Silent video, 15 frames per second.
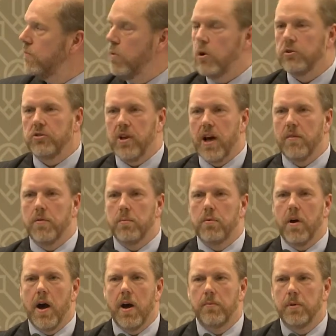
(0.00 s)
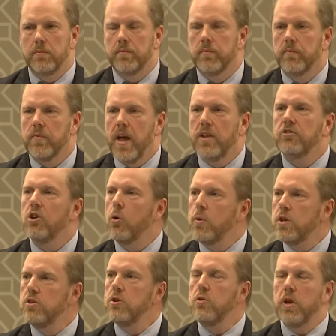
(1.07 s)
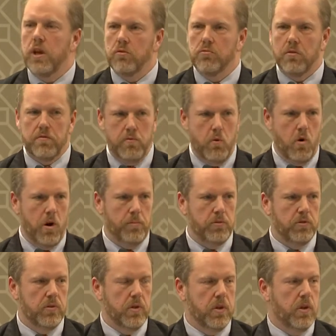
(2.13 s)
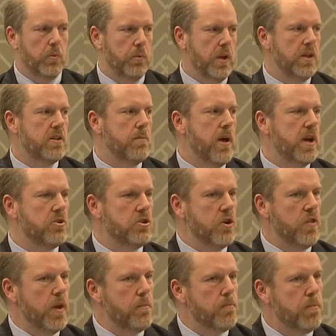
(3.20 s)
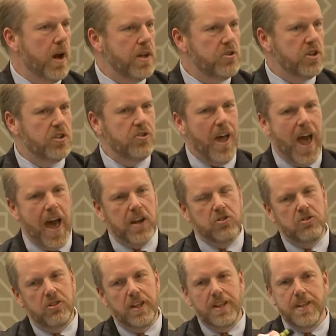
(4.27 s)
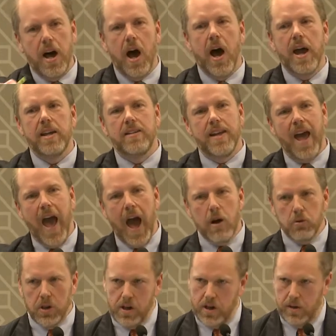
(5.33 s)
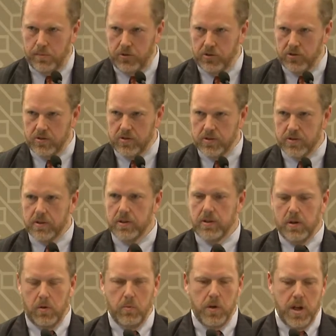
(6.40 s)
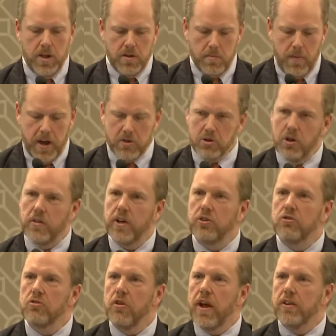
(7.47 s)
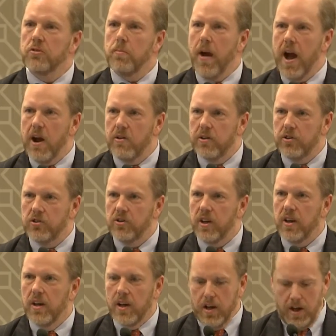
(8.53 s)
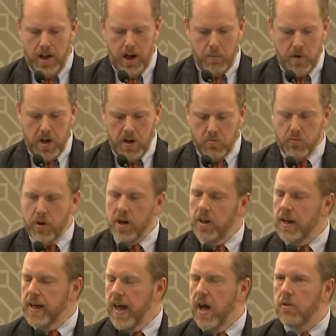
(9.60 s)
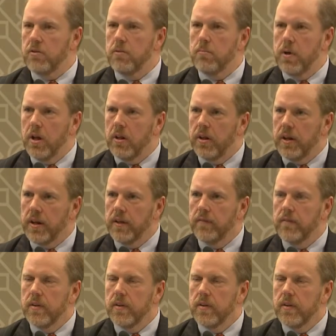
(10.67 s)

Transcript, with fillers: won't solve the problem. And so we do need reforms. We need to make sure that budgets actually tie to outcomes. We need to make sure that there's transparency. And we need real accountability